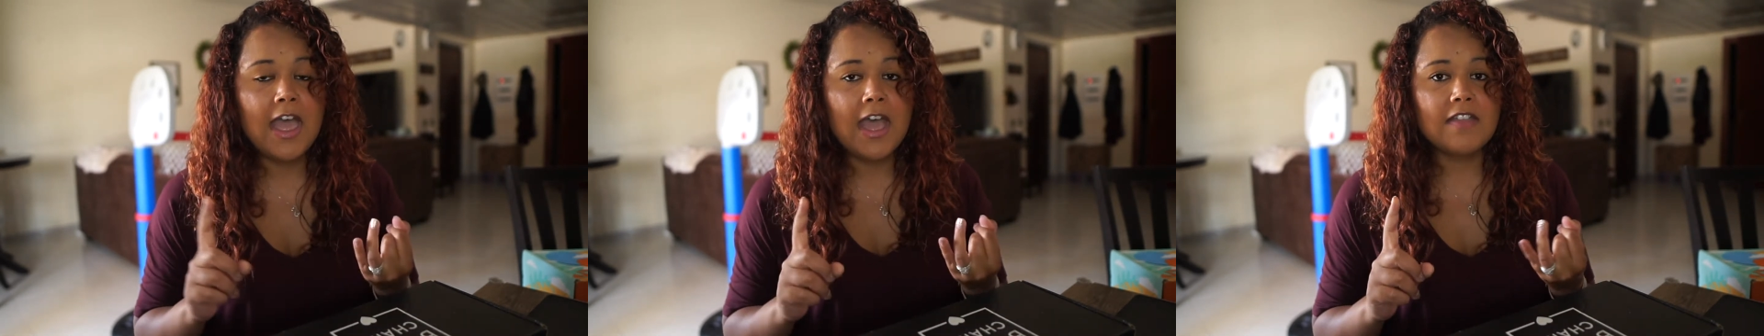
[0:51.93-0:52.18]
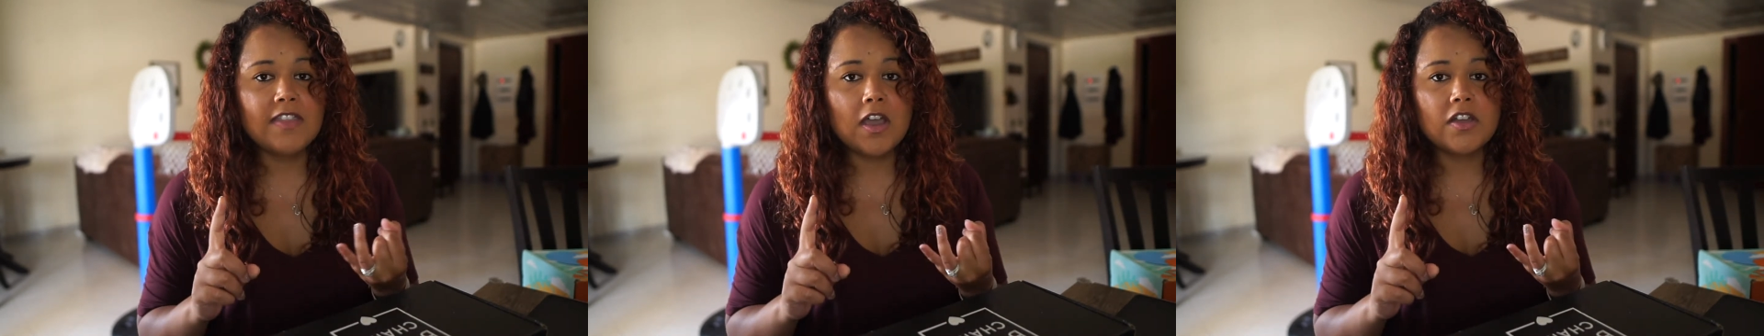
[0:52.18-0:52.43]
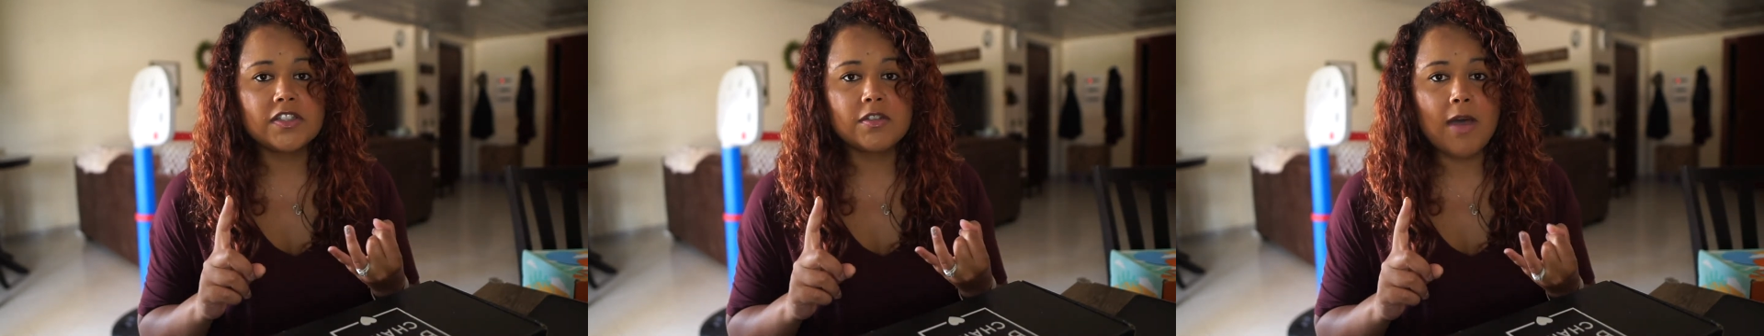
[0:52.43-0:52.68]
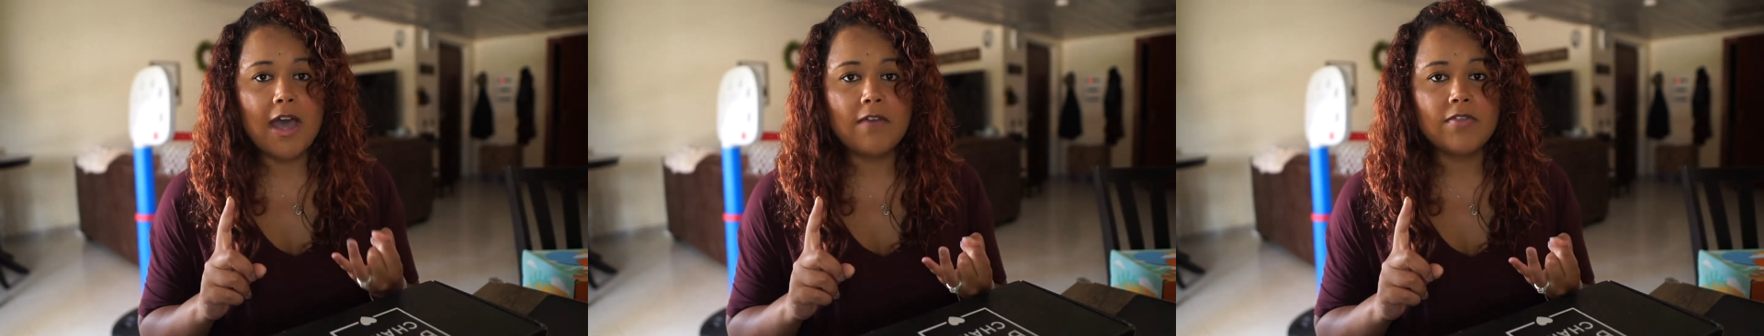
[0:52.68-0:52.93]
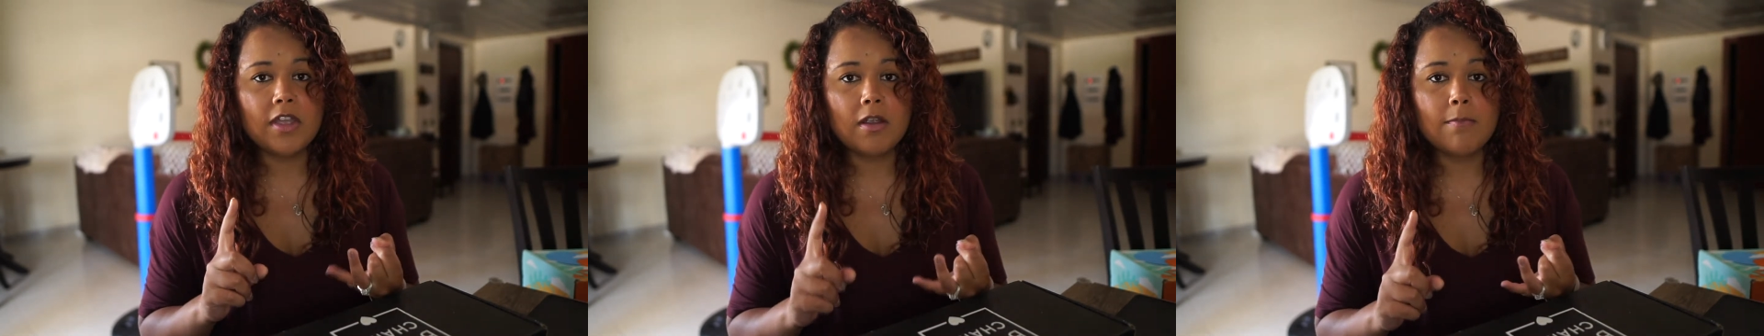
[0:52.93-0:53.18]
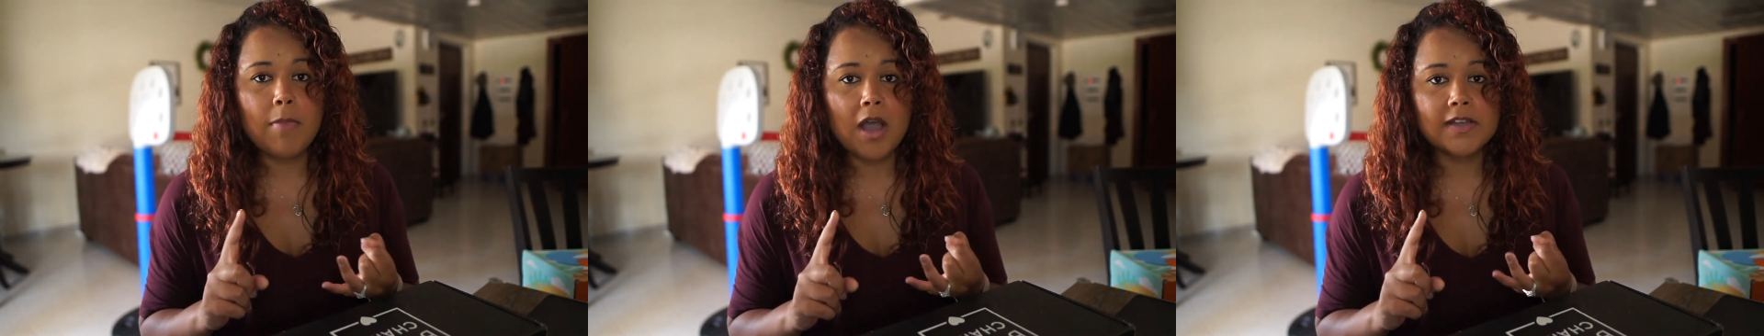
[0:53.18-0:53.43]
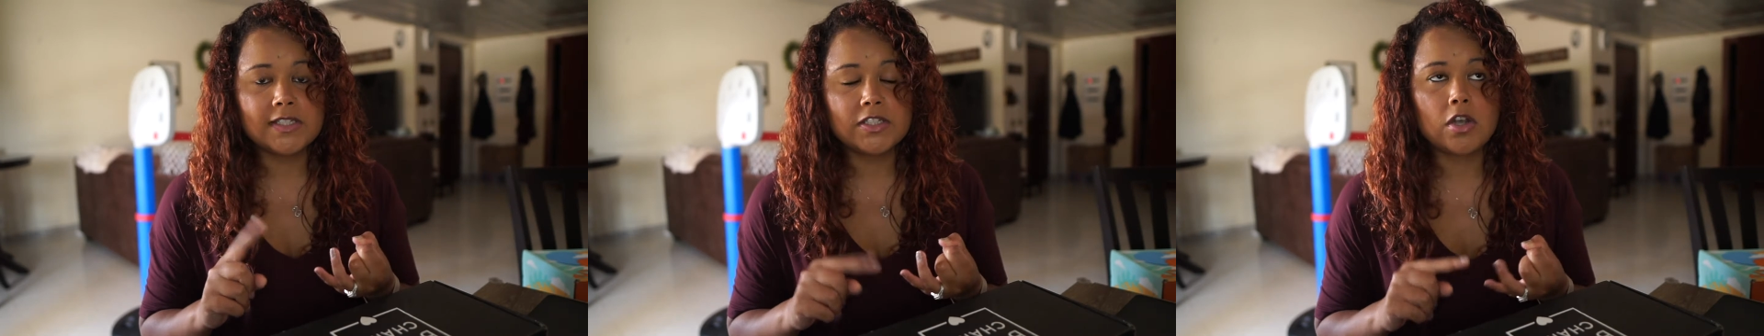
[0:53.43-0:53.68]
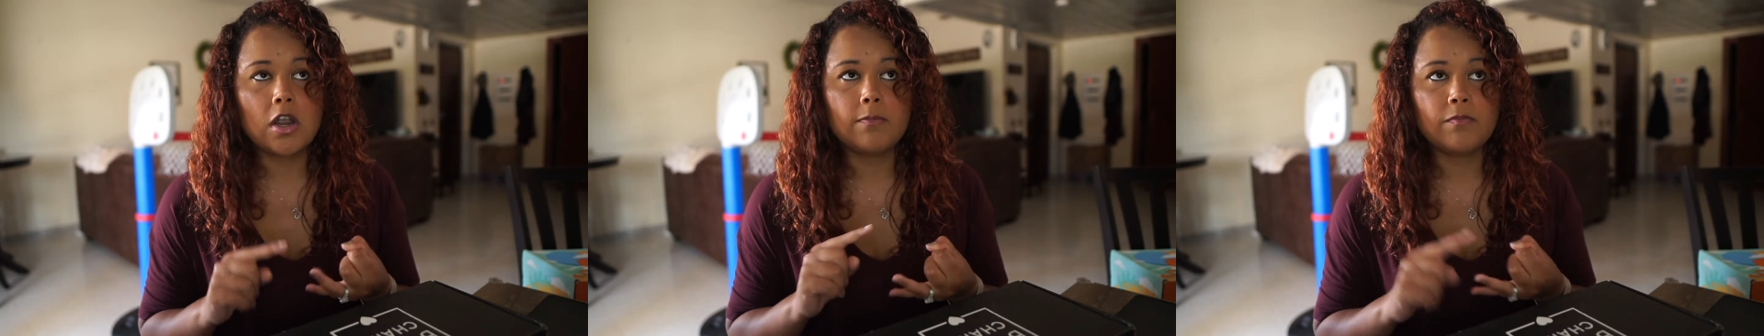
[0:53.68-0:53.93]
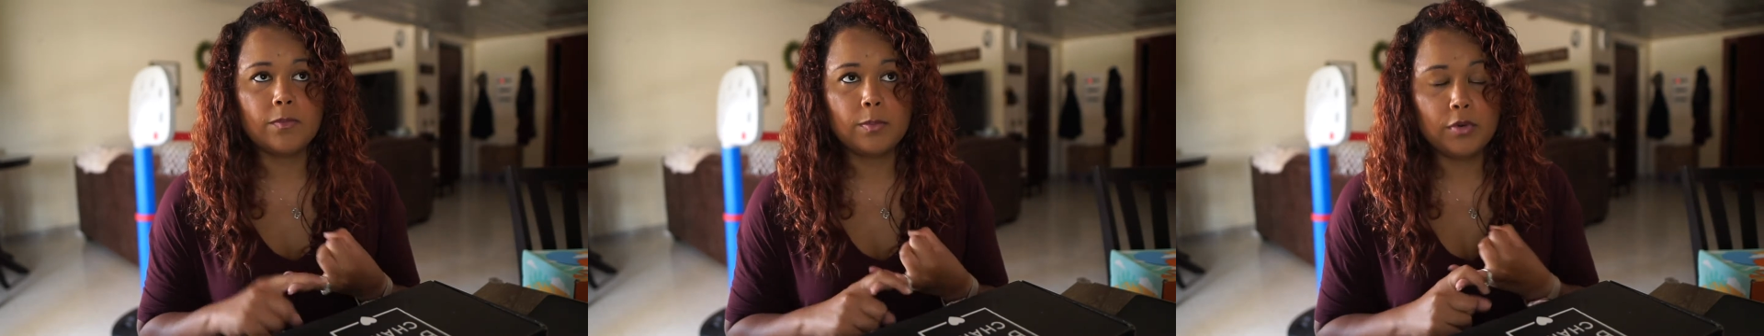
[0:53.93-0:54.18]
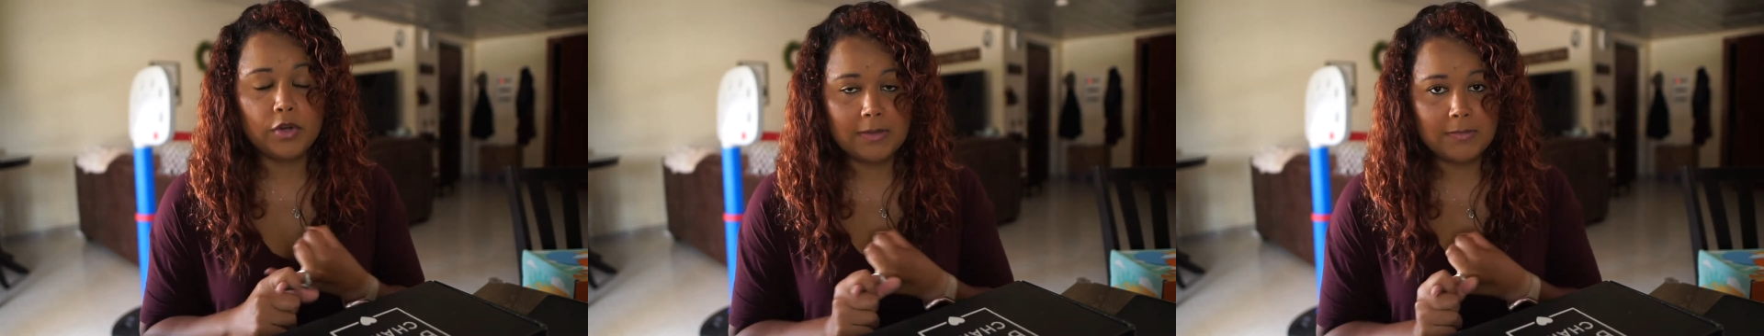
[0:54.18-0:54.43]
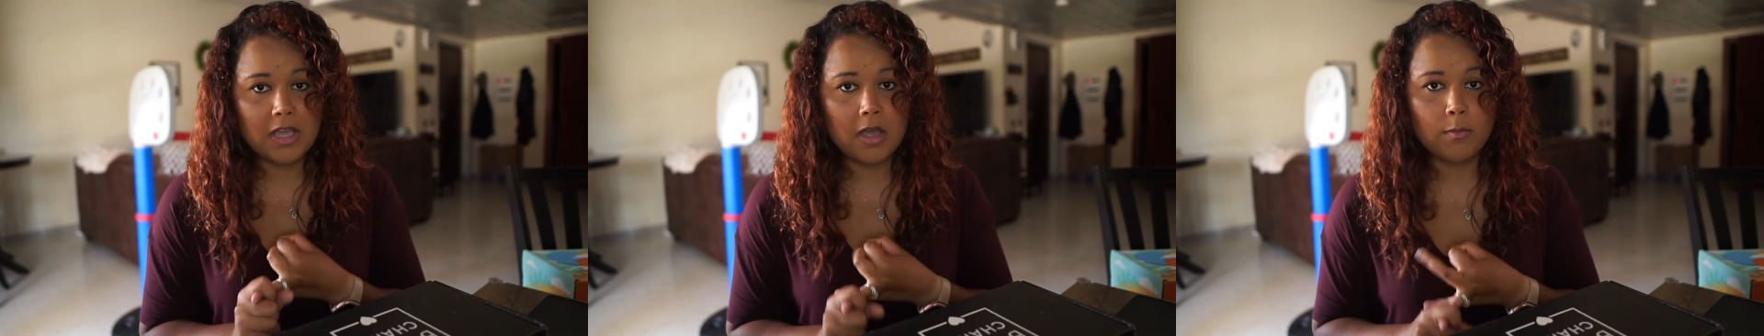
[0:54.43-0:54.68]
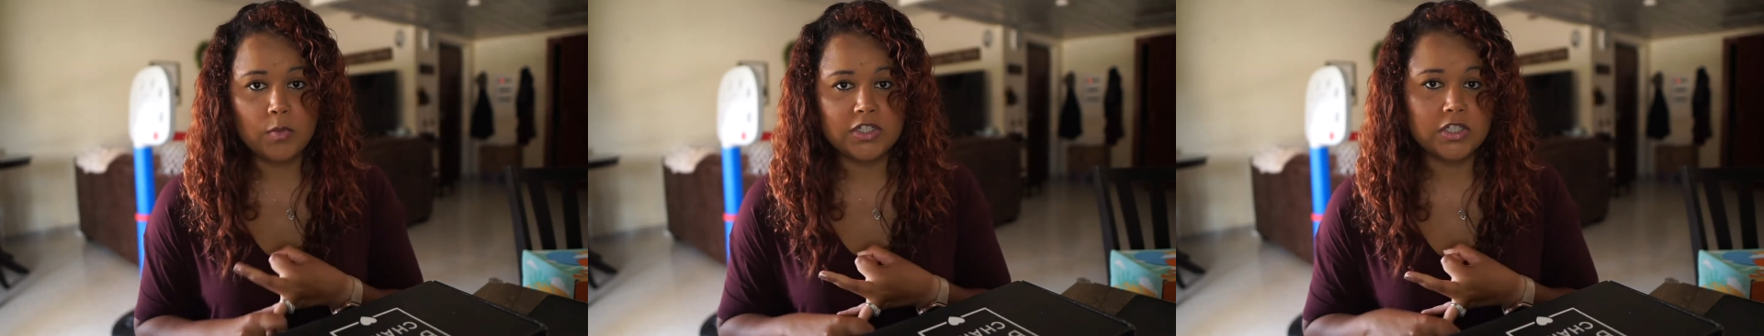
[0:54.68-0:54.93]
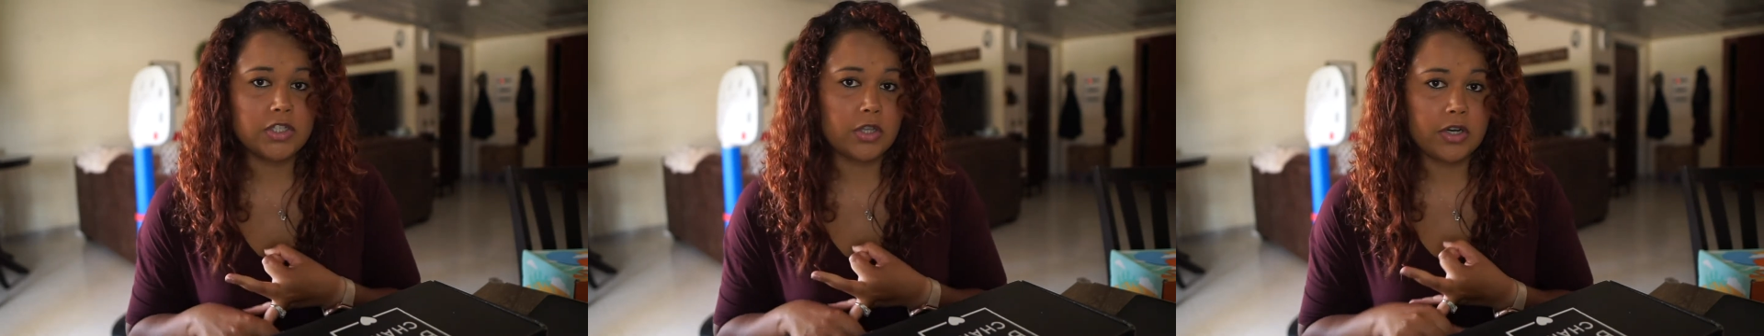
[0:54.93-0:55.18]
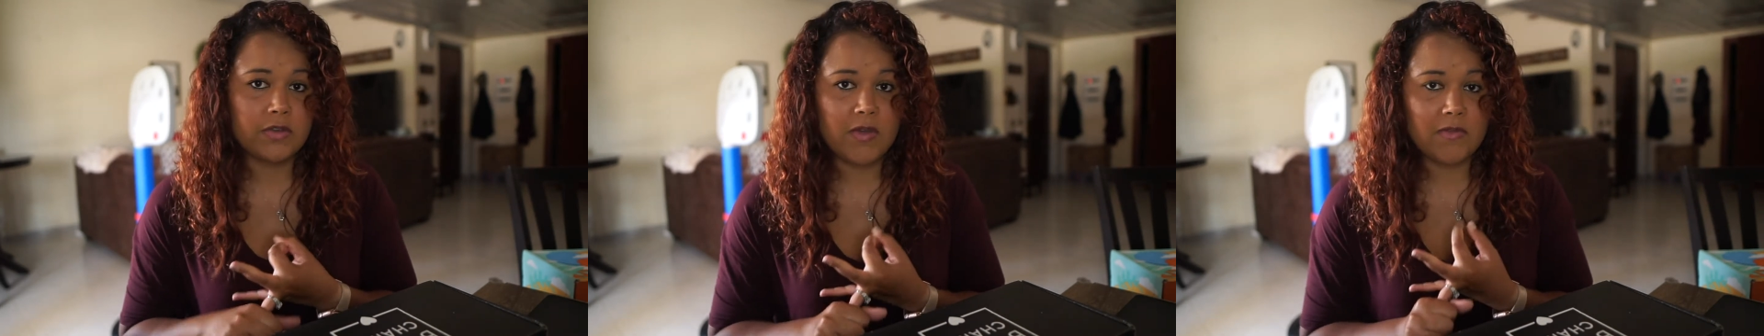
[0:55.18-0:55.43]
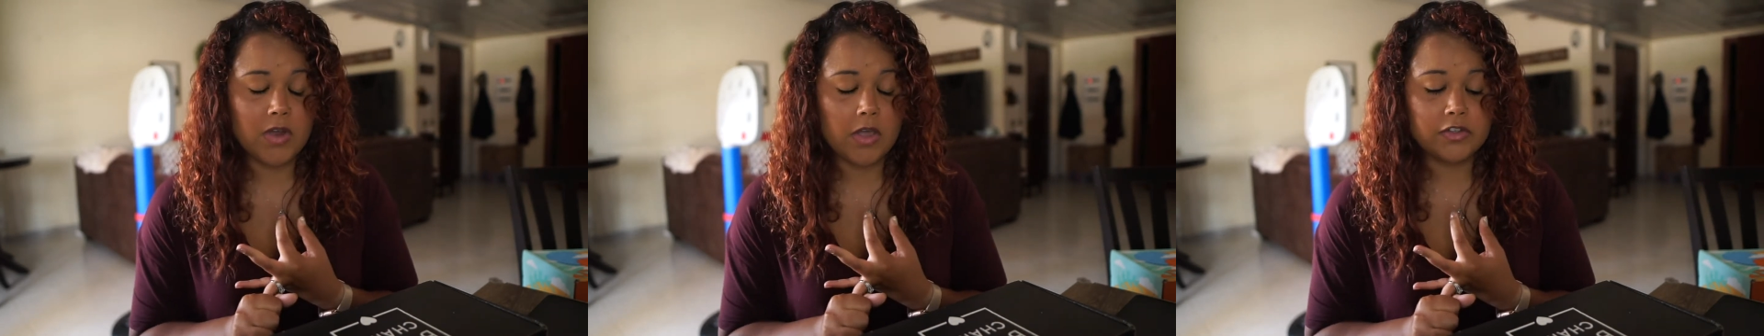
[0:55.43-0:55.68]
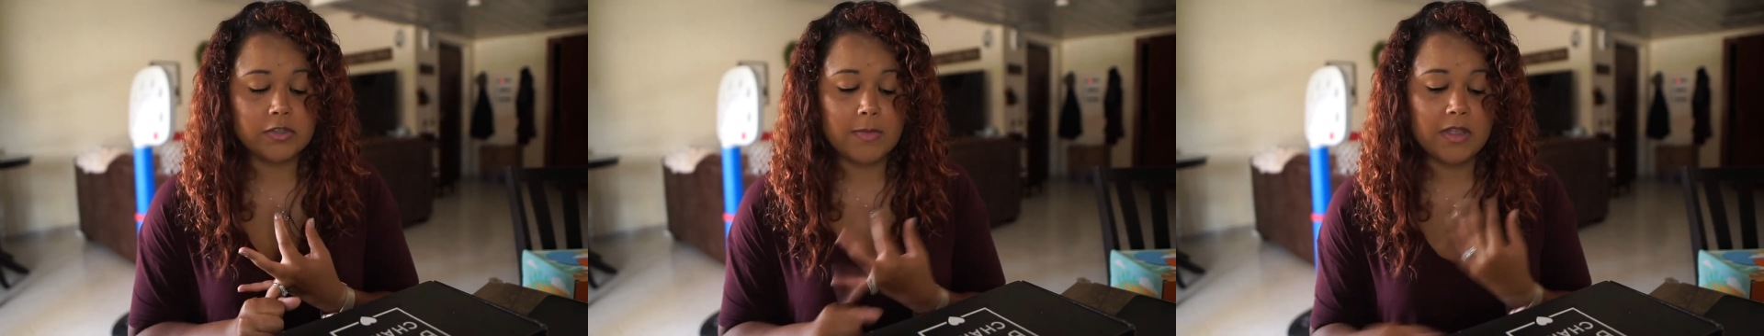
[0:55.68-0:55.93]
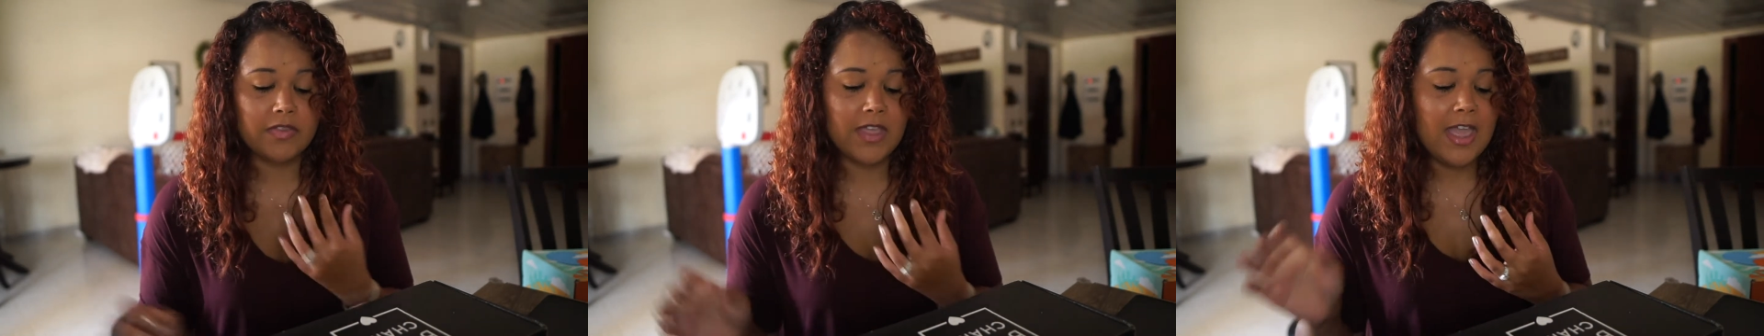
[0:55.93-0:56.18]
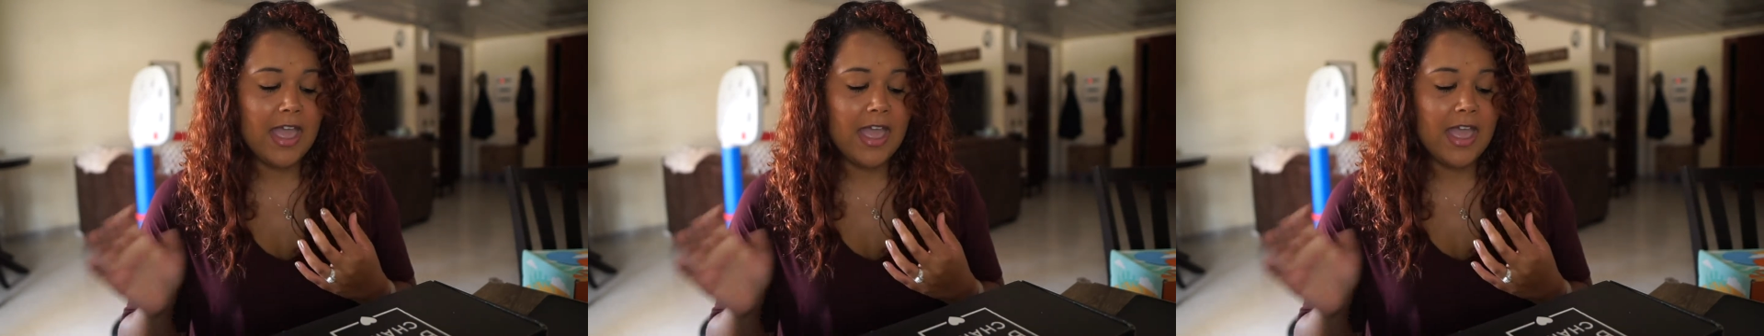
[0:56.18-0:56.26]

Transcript: and they also have their BoxyCharm premium, which is $35 a month.